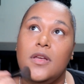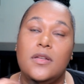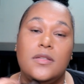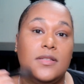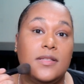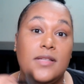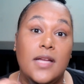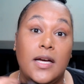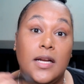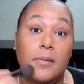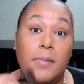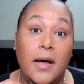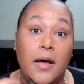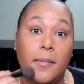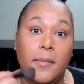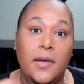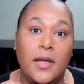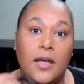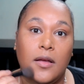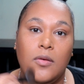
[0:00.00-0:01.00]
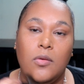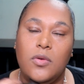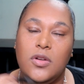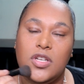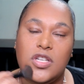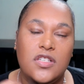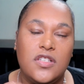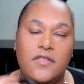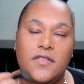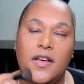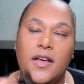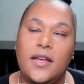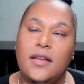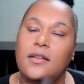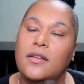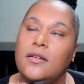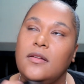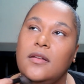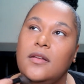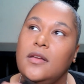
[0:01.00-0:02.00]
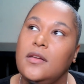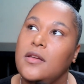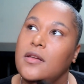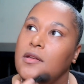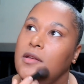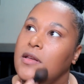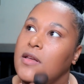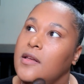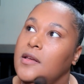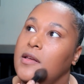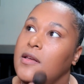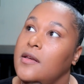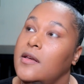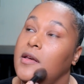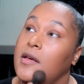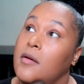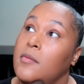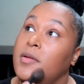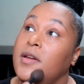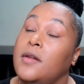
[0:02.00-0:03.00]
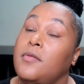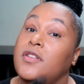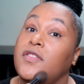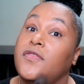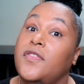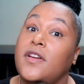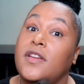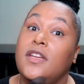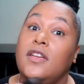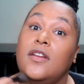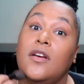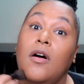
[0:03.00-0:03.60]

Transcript: It's not about me, which is fine. But I was finding